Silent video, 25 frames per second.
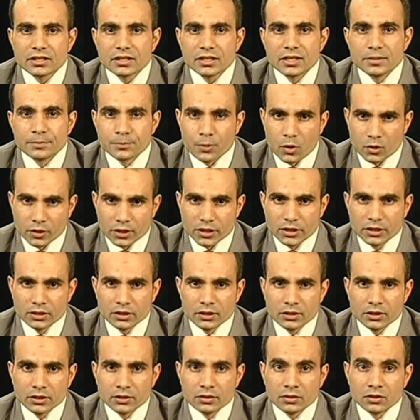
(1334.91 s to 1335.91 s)
important
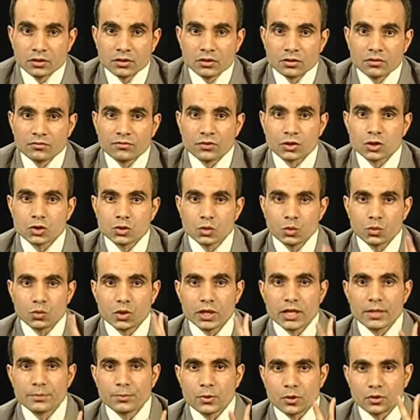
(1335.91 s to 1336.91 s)
for two
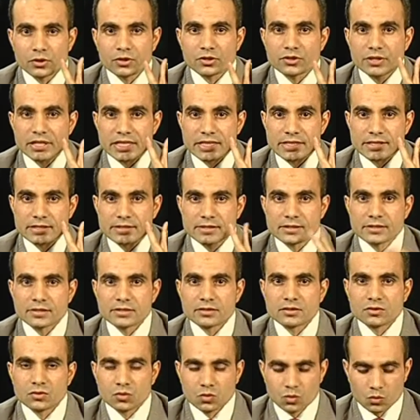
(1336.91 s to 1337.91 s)
important reasons.
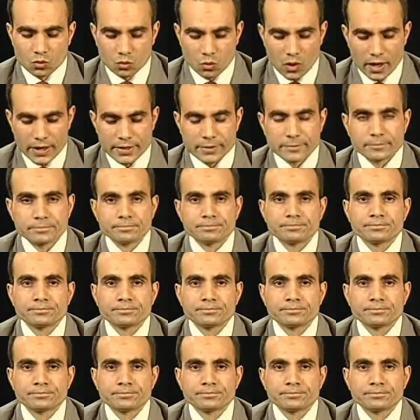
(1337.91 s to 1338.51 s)
One,